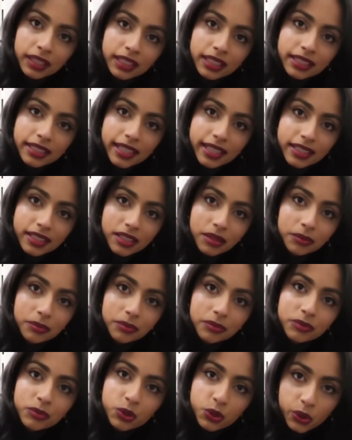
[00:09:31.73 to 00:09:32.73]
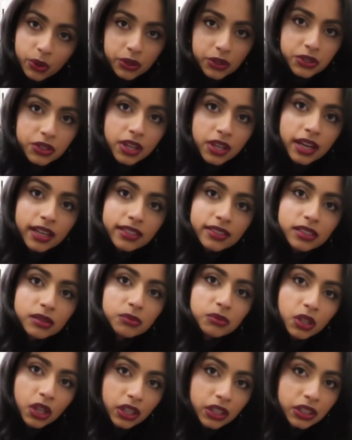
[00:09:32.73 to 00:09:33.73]
gonna take some shorter socks,
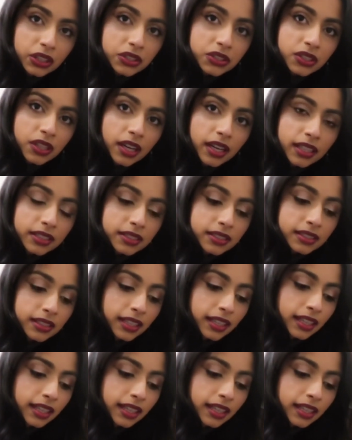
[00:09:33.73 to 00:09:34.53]
some longer socks.